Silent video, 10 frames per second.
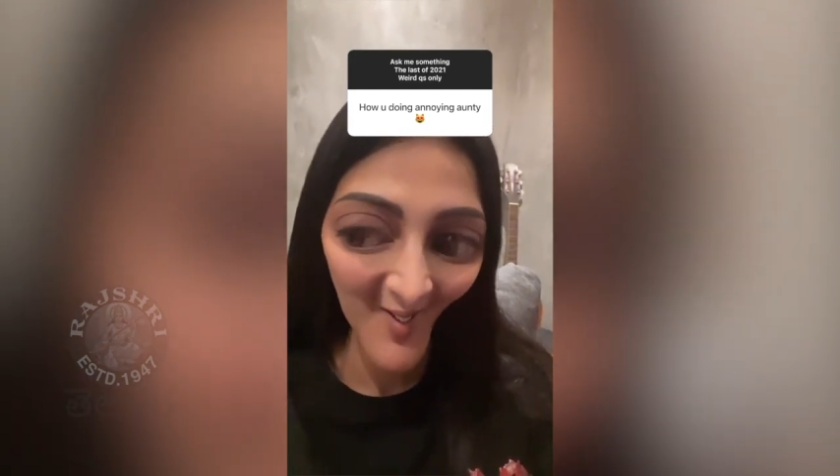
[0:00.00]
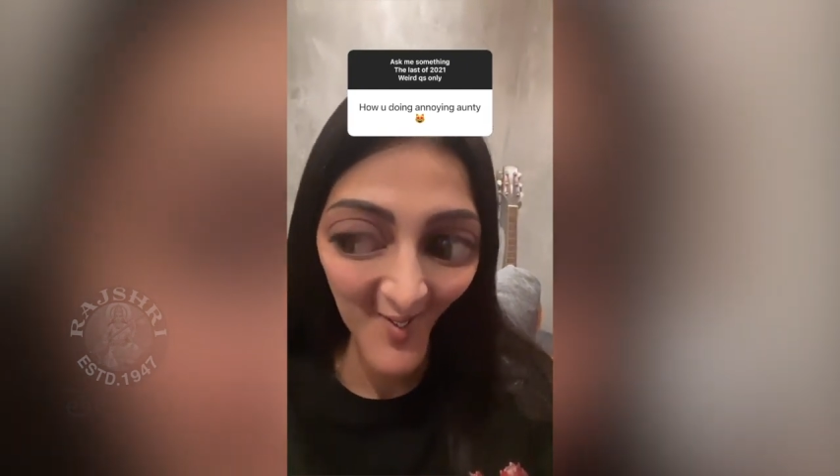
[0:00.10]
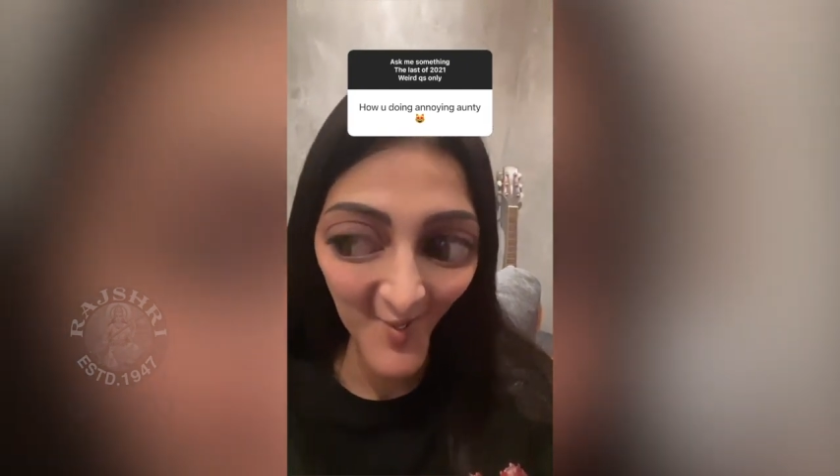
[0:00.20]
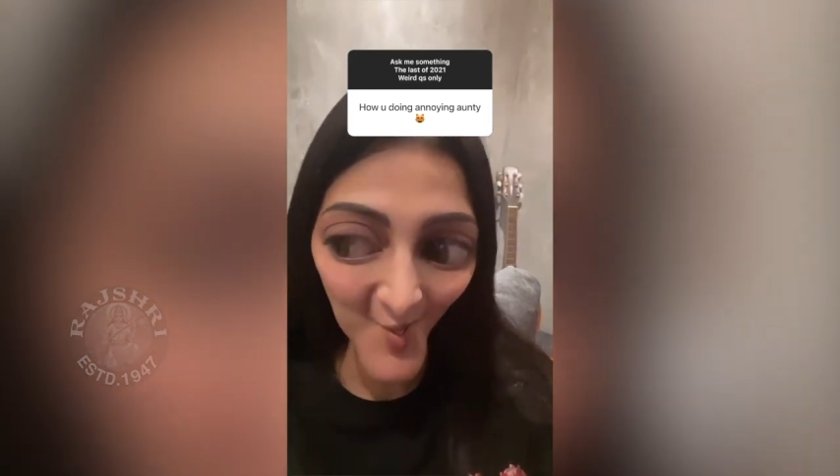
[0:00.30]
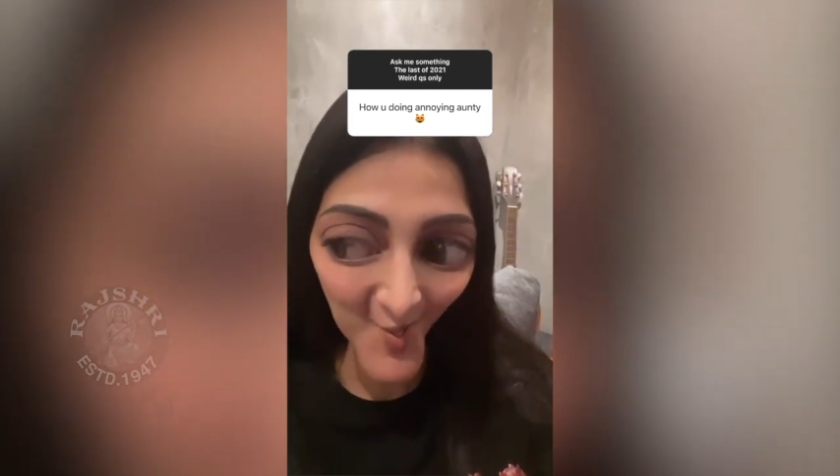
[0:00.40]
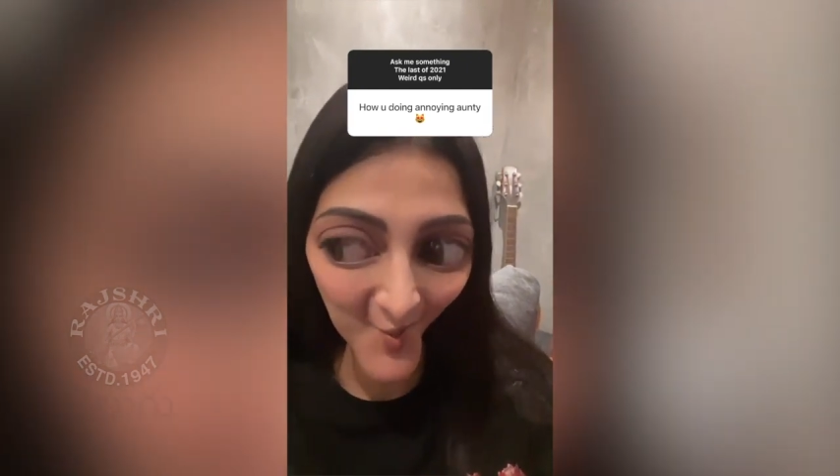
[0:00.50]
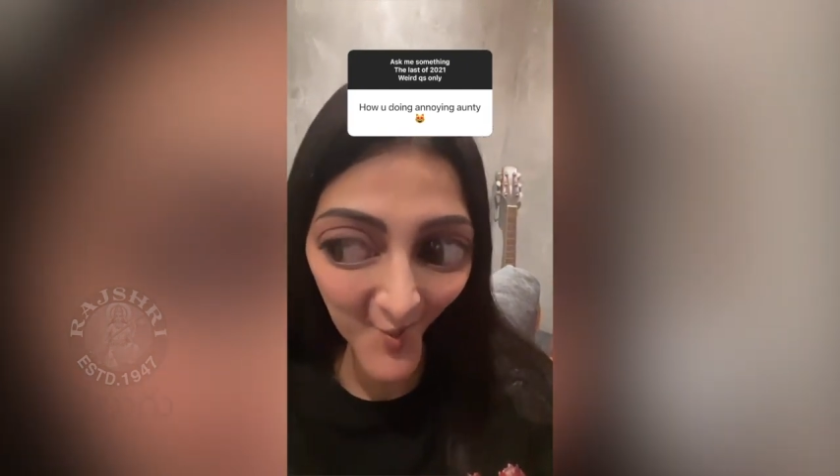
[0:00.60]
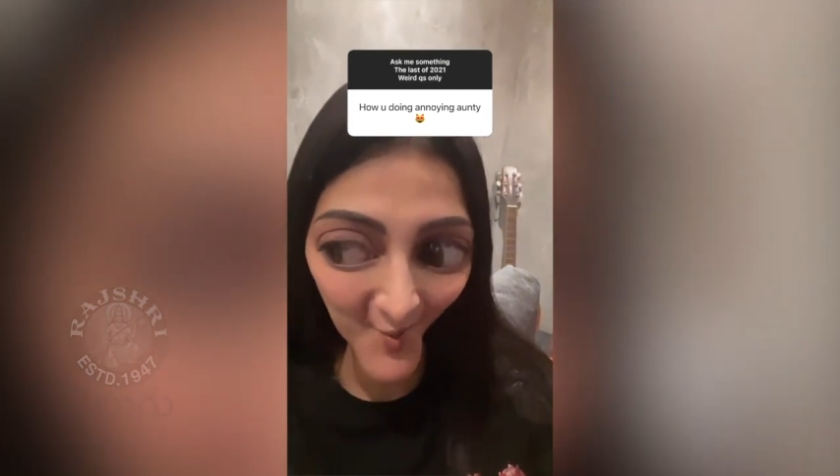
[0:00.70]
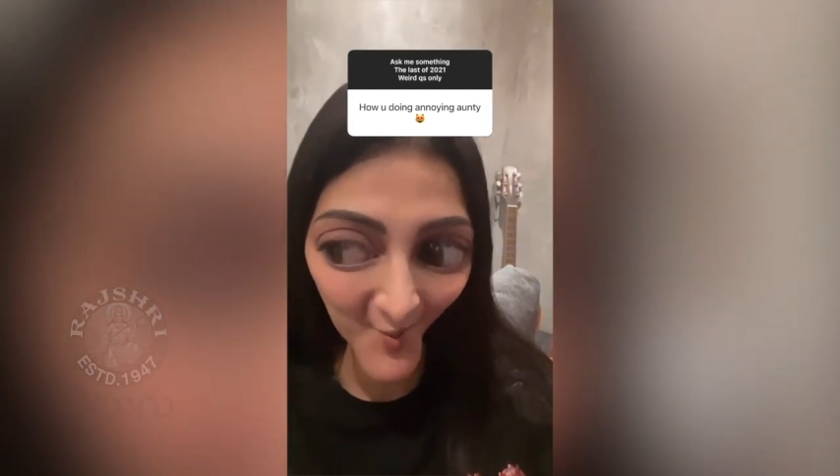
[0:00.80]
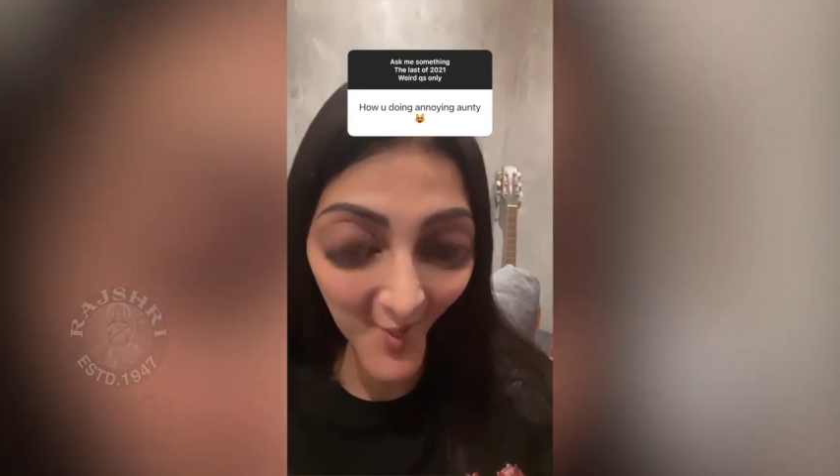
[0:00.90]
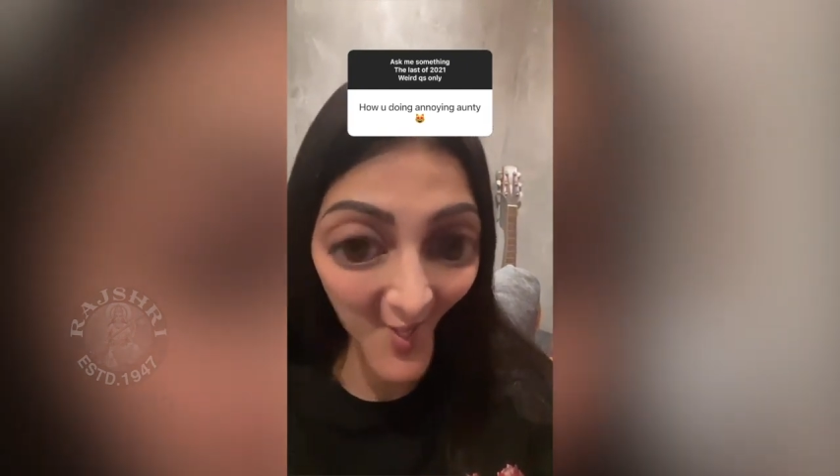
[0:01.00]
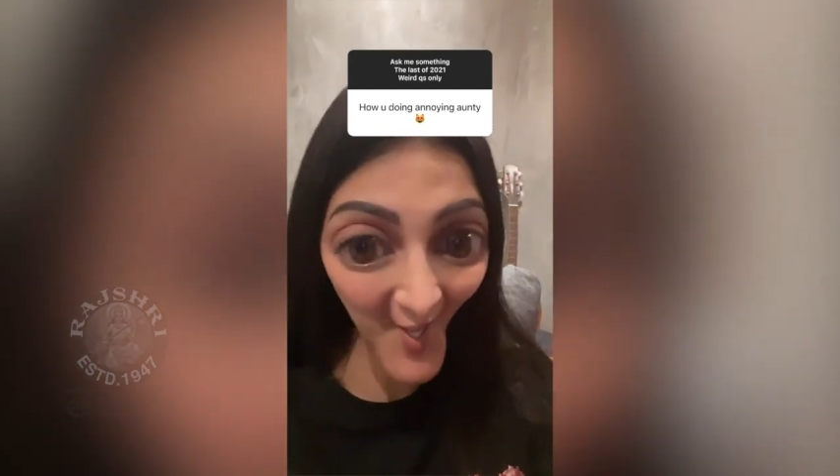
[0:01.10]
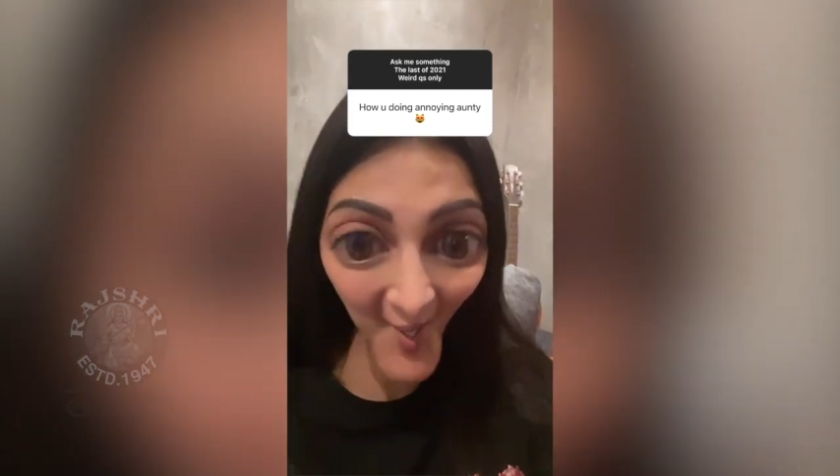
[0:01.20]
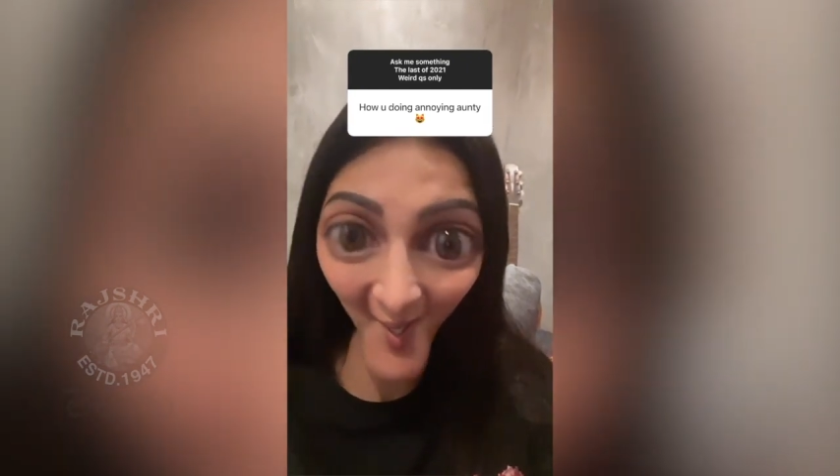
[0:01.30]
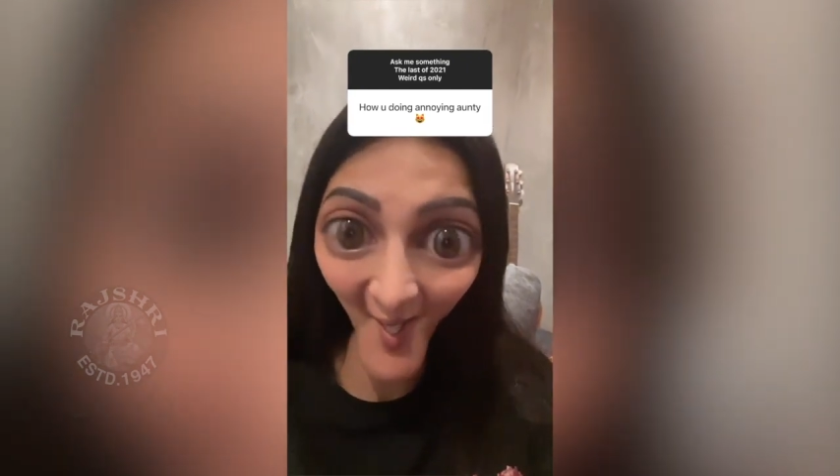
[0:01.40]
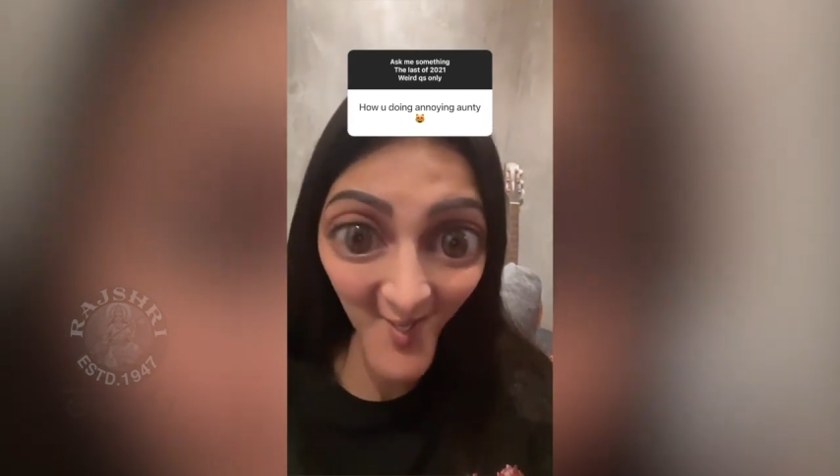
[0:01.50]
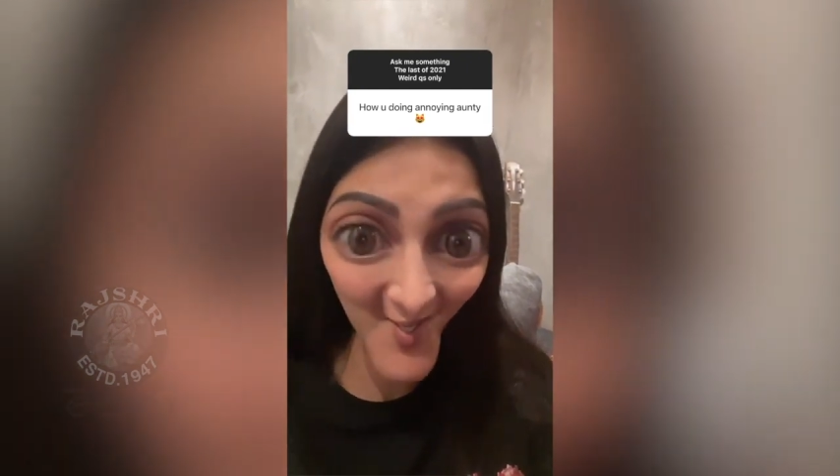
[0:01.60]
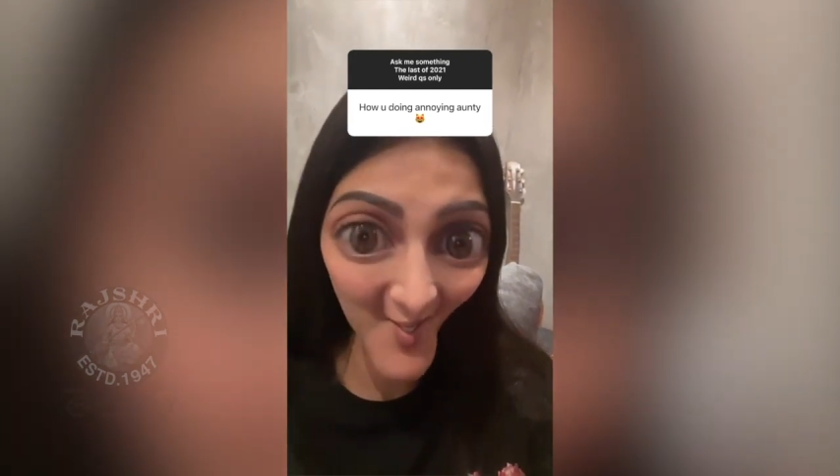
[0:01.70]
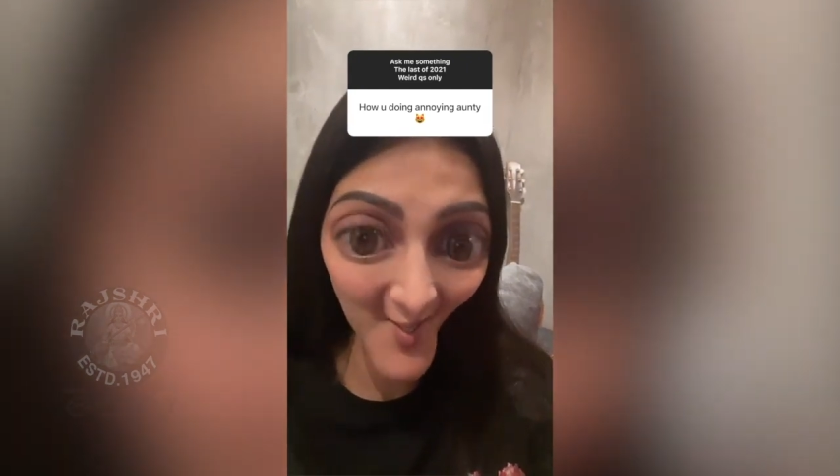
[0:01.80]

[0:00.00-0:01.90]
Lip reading: It's very intense